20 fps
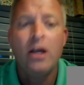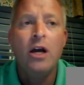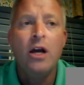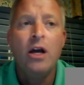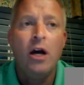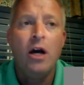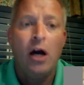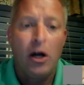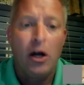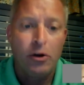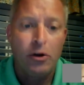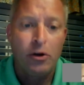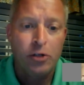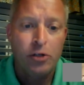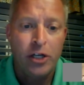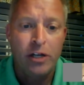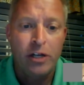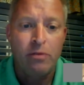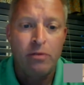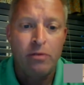
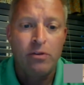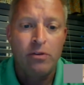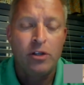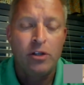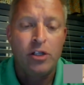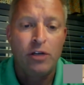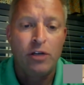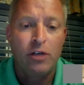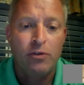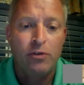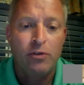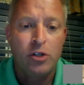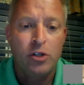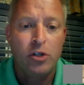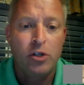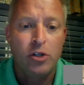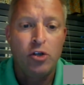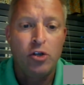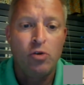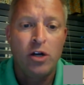understanding the difference, the
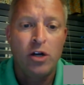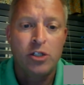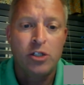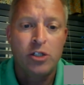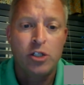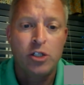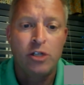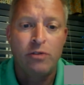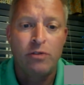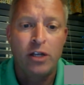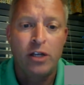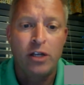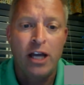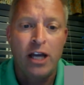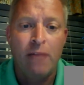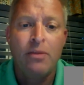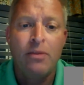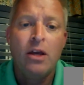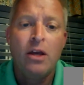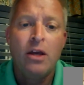nuances of the
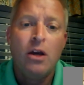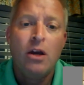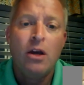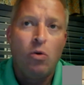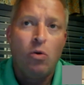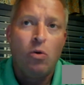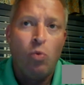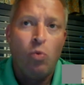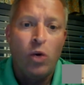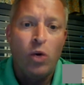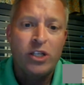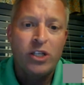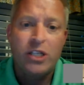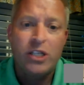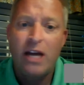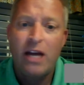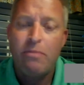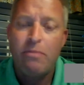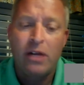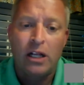game. What's
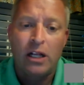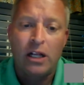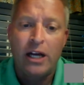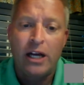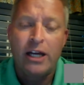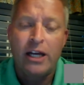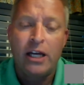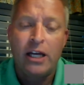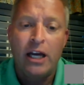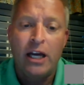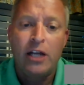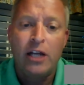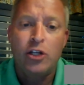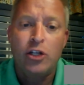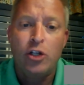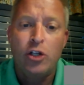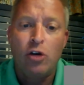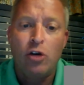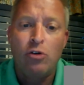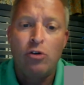that been like getting to
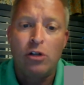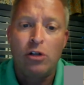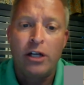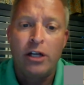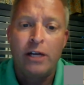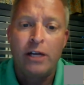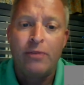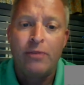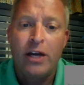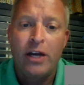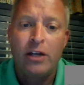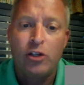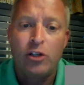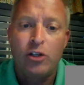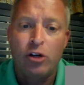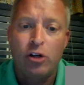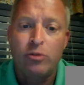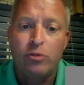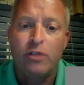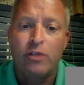know Glenn in
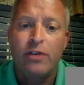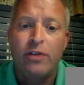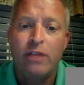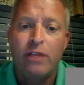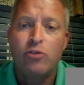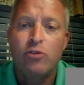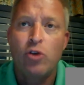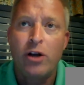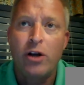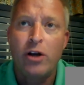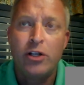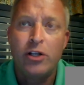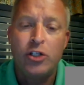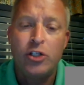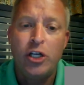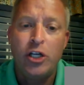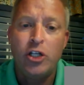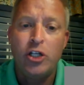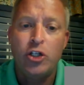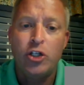terms of him trying to
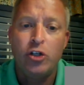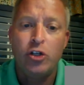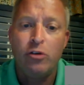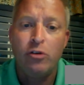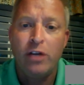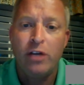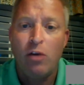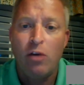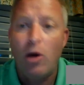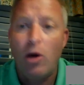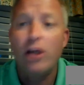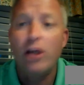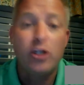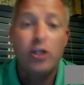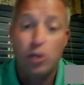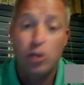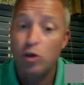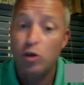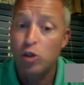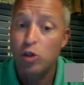teach you while
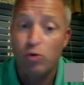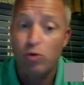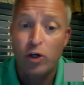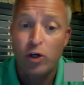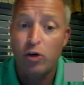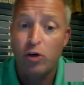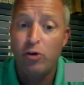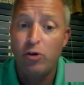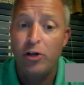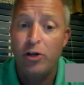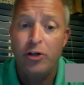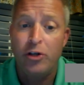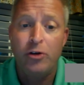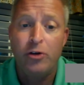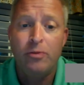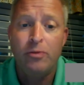he's also recruiting you?